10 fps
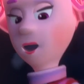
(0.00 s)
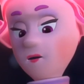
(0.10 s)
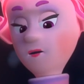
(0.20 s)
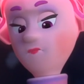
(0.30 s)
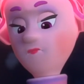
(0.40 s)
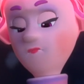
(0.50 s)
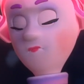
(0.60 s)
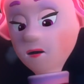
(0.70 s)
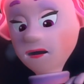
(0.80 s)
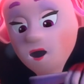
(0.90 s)
Well,
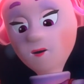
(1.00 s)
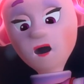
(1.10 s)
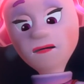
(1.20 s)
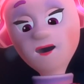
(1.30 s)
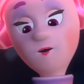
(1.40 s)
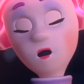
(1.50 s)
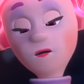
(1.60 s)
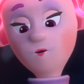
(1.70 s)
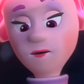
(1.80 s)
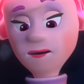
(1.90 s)
I need to know
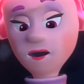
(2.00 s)
what is